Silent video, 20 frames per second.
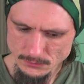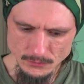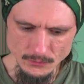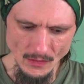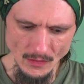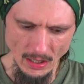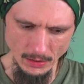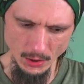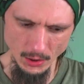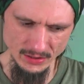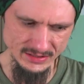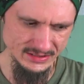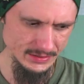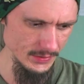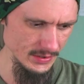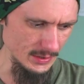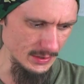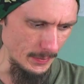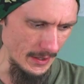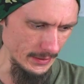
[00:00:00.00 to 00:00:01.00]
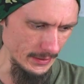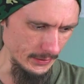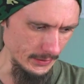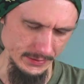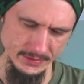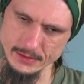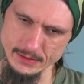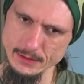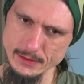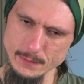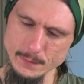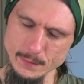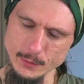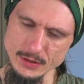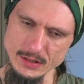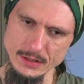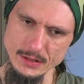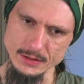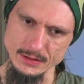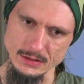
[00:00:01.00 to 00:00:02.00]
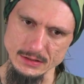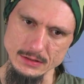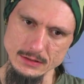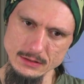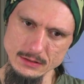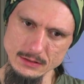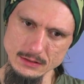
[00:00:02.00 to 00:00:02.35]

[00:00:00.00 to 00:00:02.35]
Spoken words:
lost in these patterns for years.